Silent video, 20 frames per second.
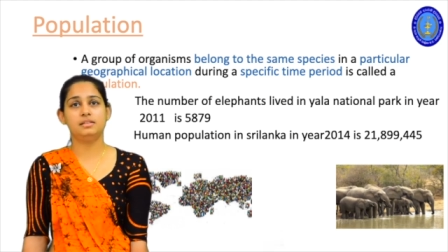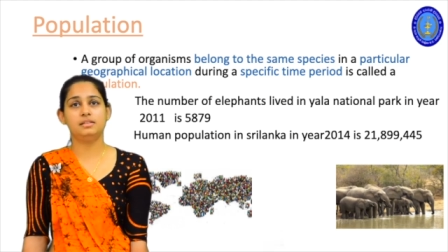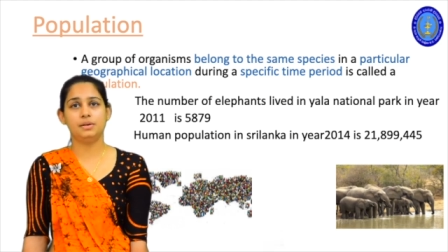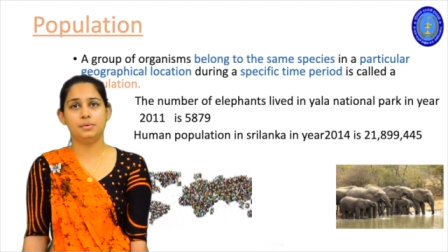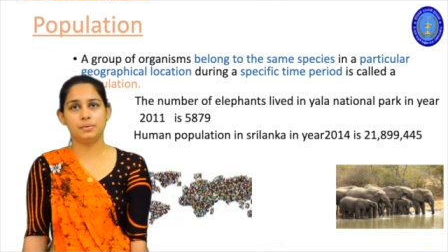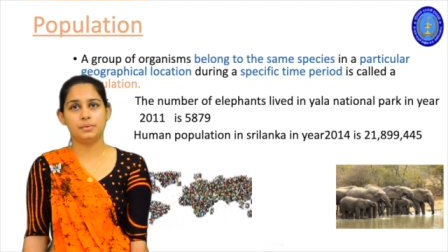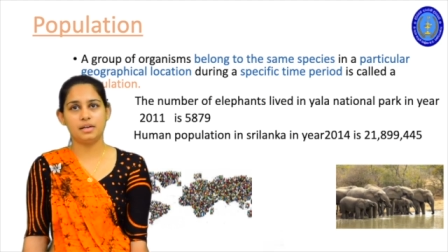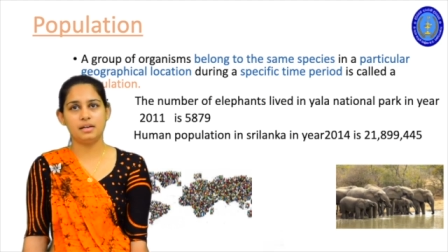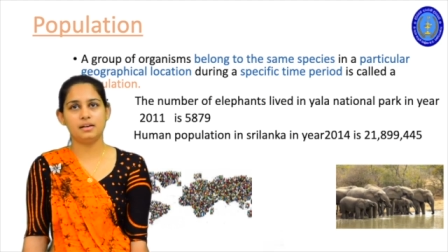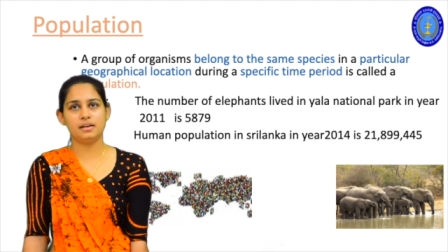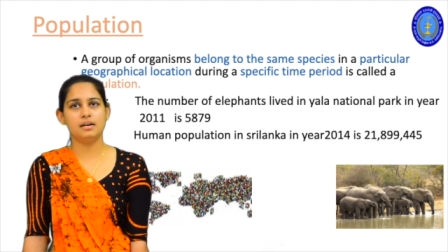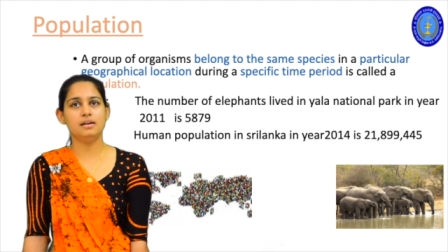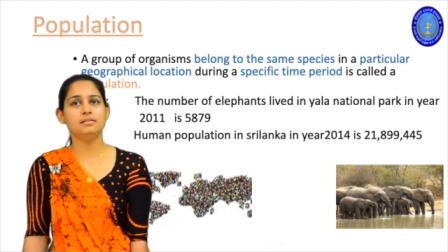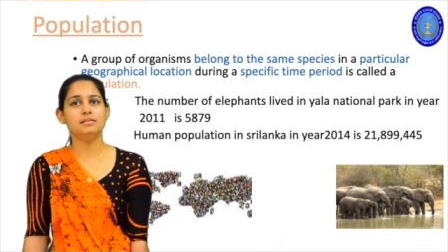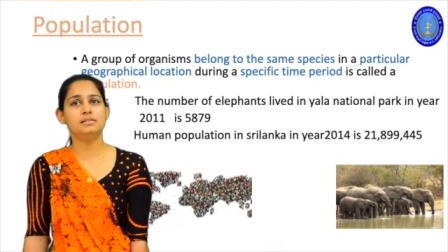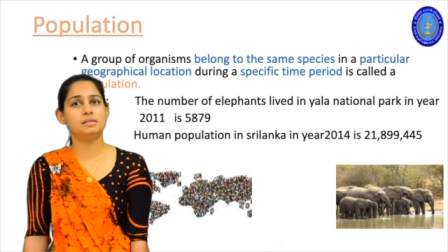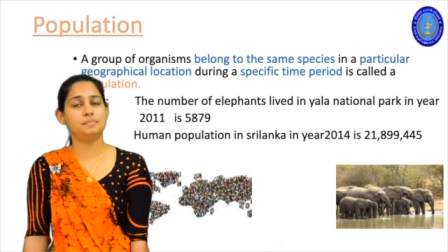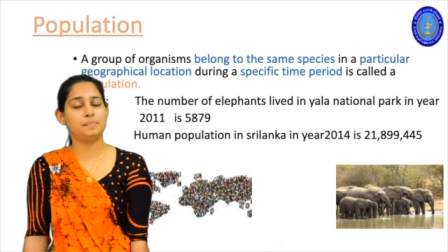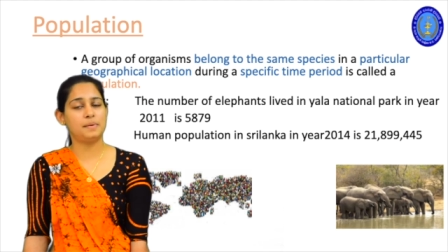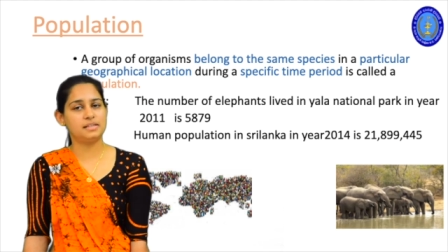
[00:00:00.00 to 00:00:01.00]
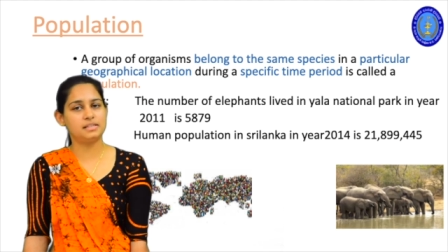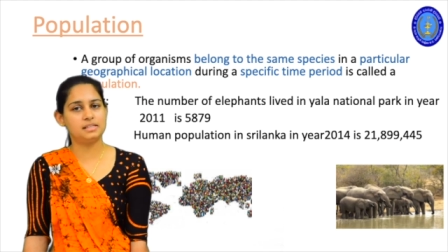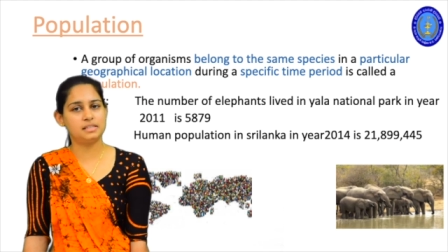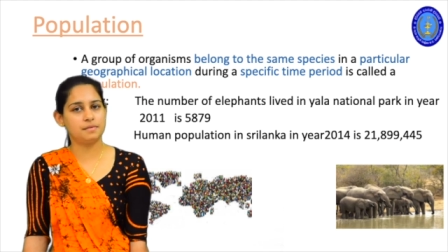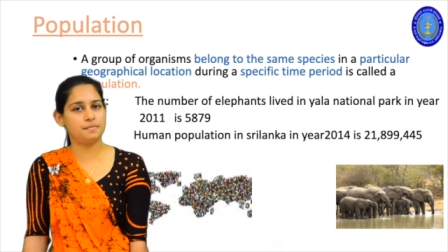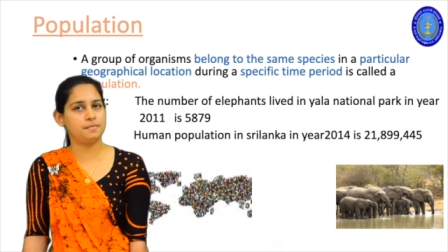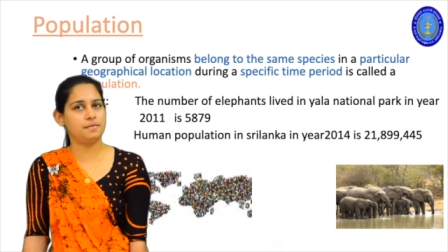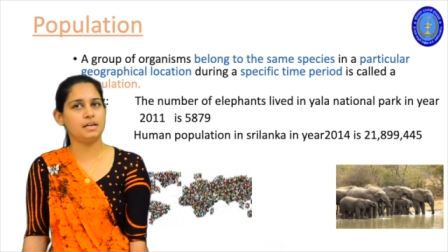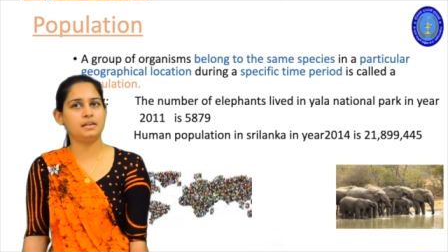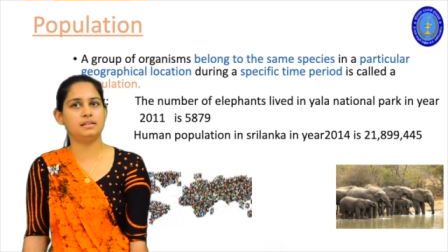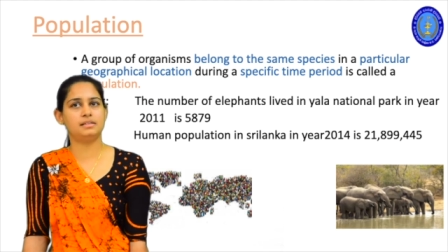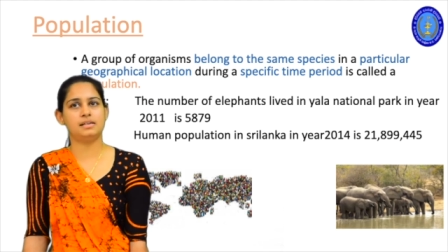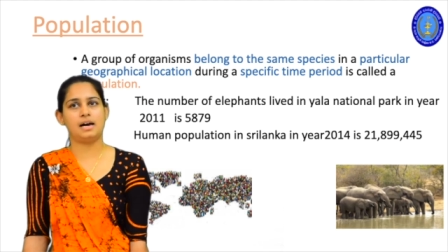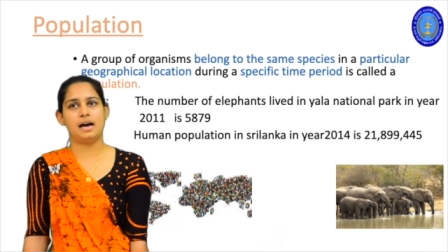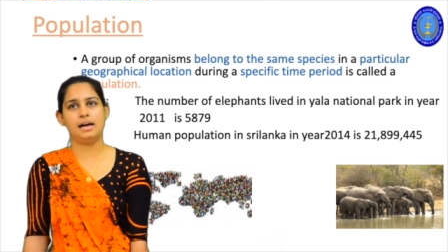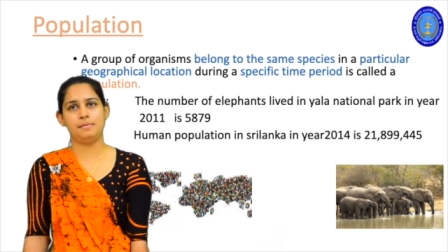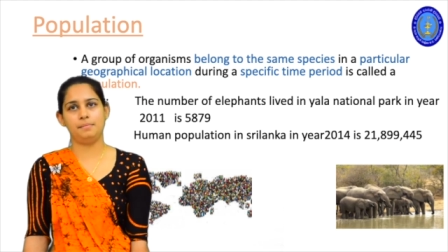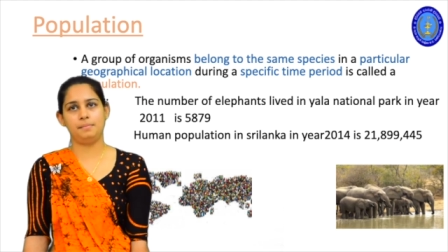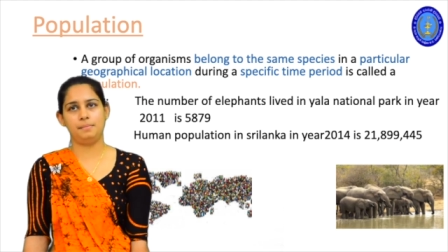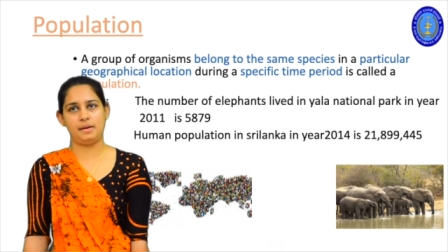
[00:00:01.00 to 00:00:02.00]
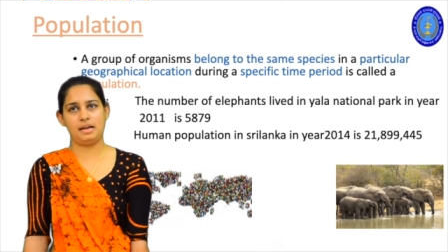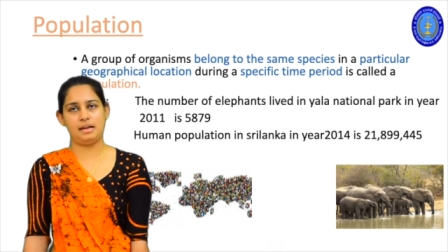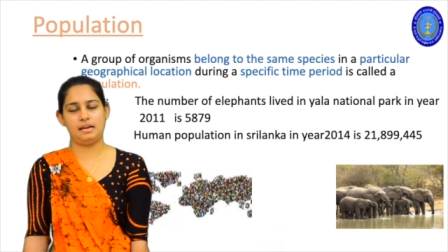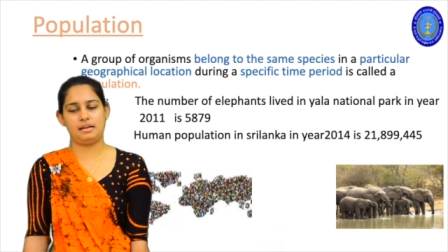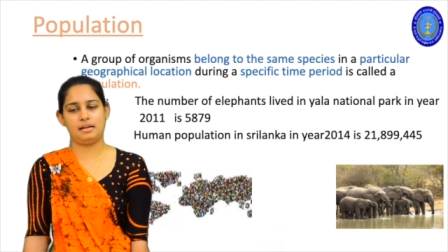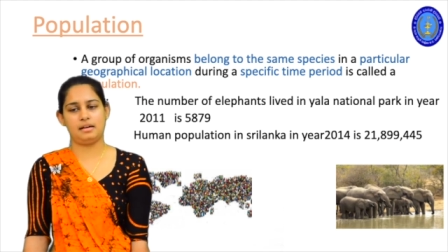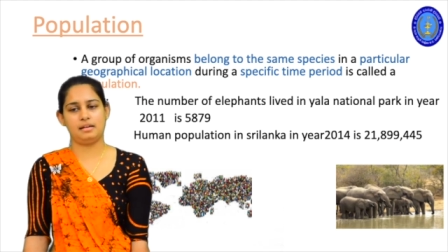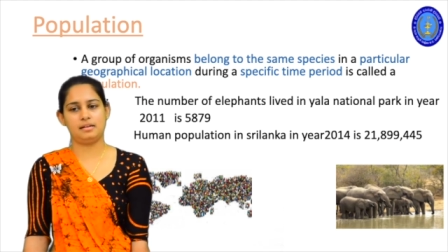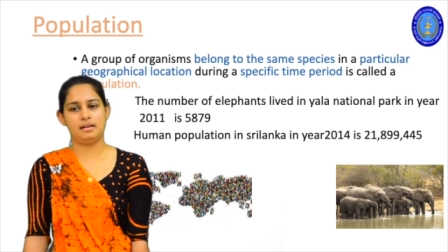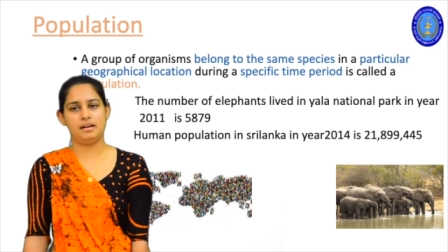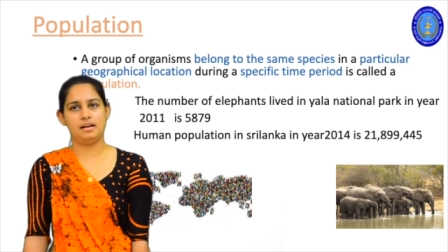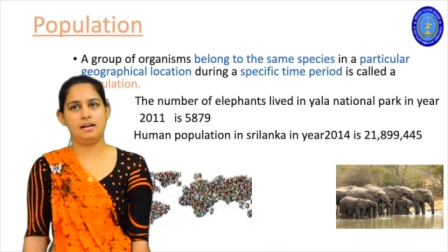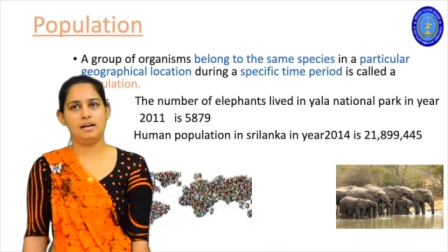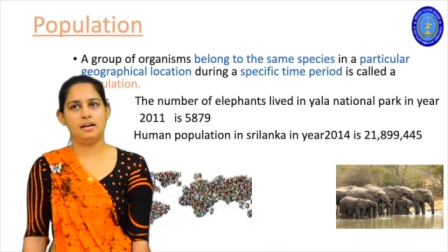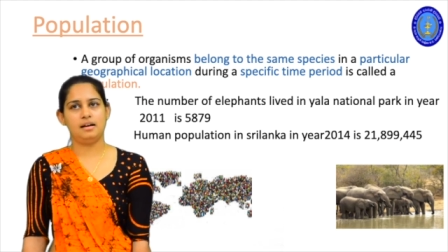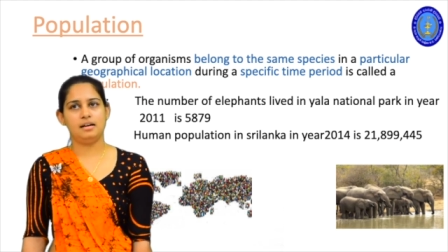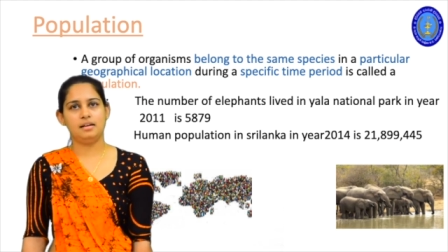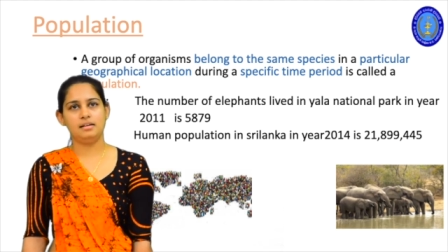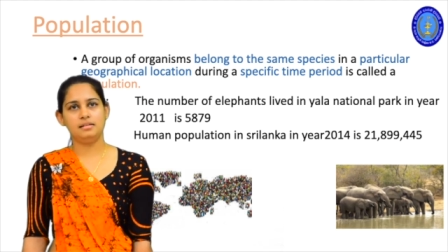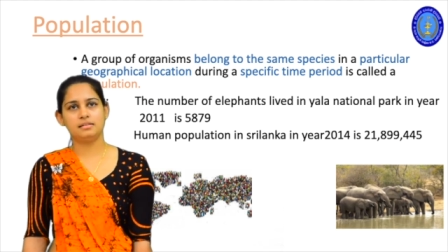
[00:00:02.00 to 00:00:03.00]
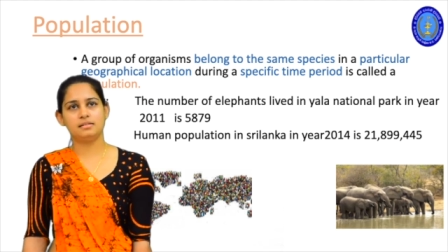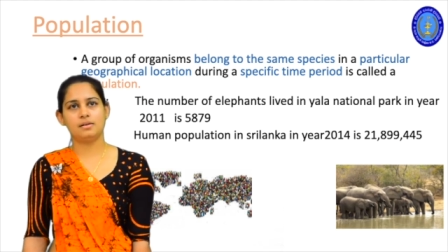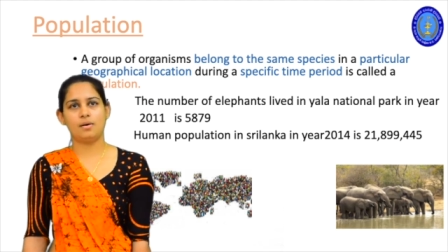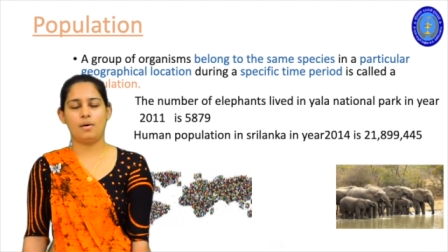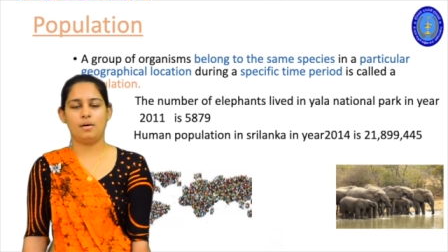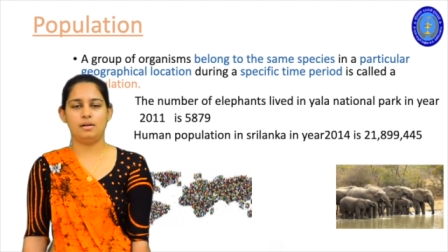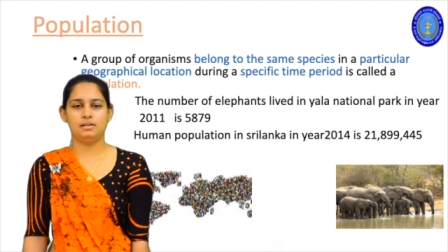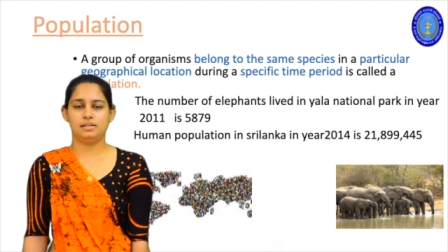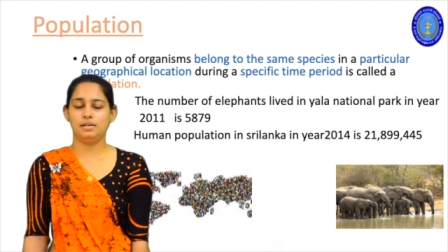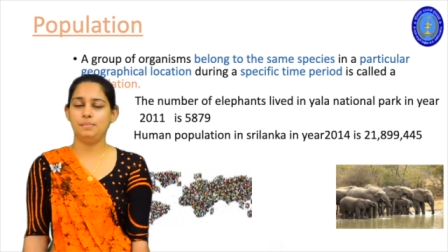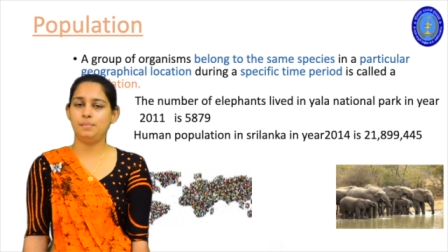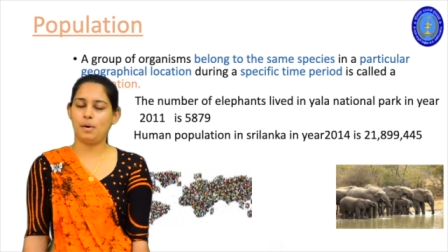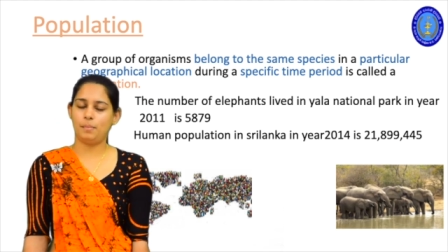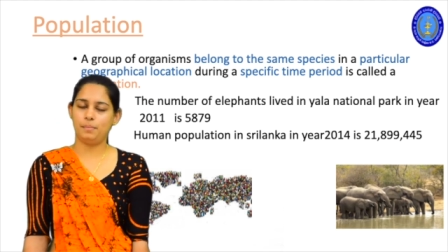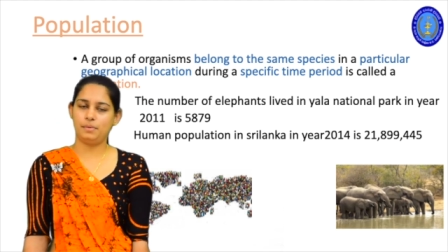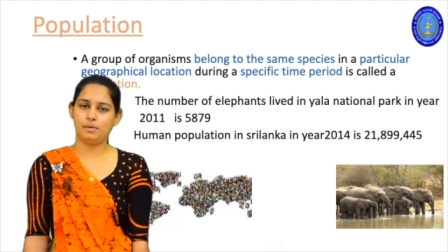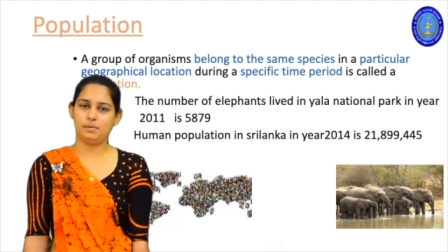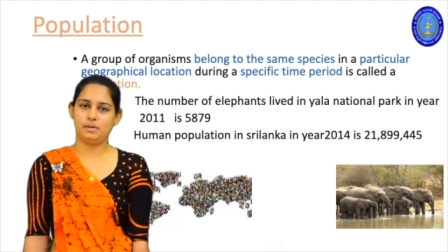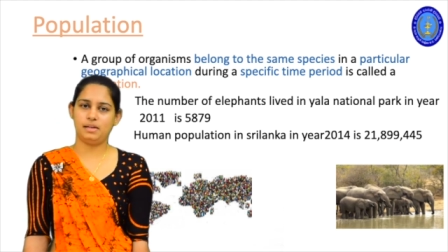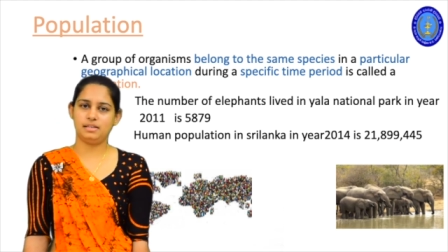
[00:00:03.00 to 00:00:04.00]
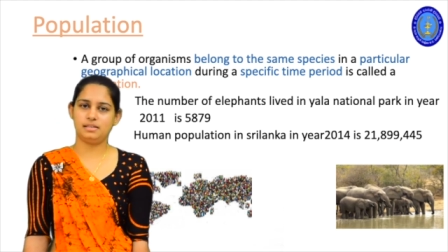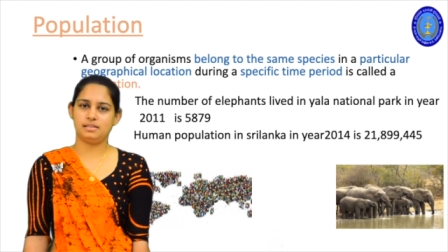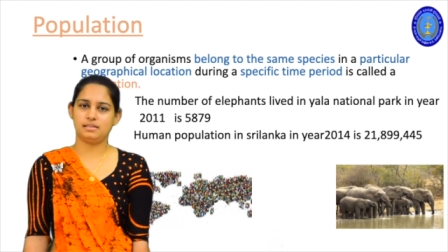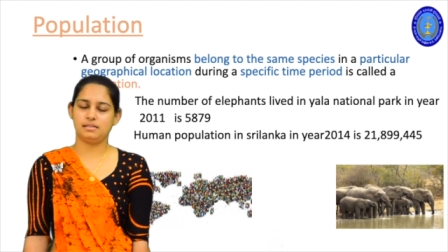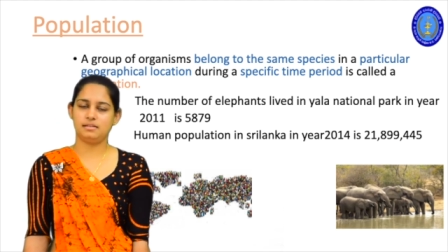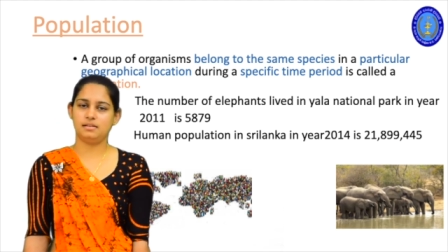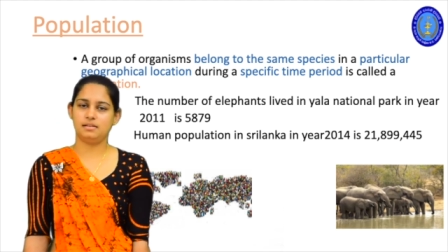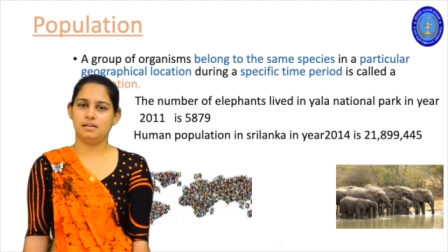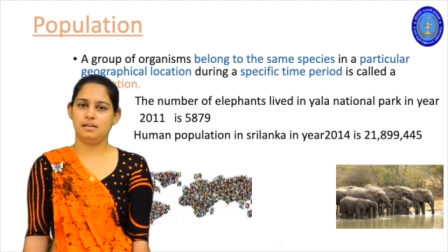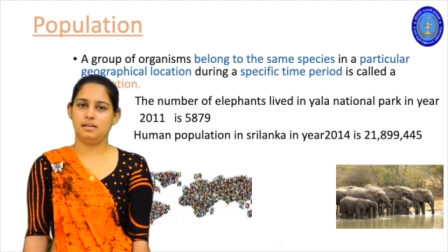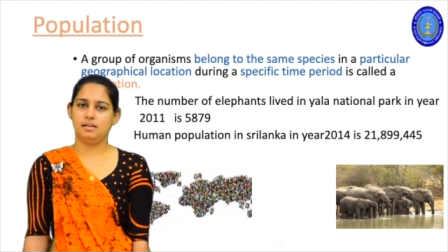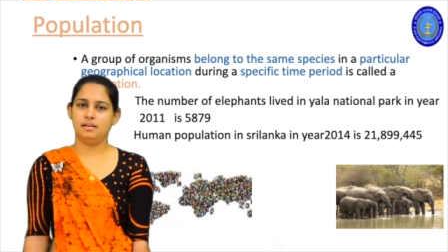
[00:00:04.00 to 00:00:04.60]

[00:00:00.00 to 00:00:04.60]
during a specific time period is called a population.